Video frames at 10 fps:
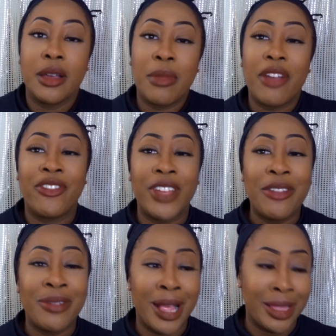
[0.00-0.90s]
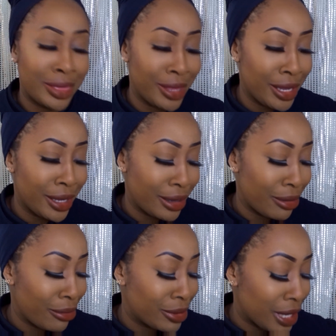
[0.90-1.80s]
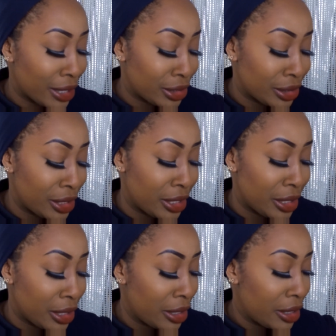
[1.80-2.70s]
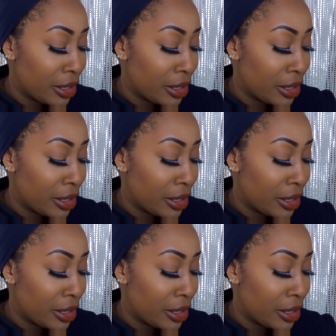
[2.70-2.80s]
My favorite, I think, was actually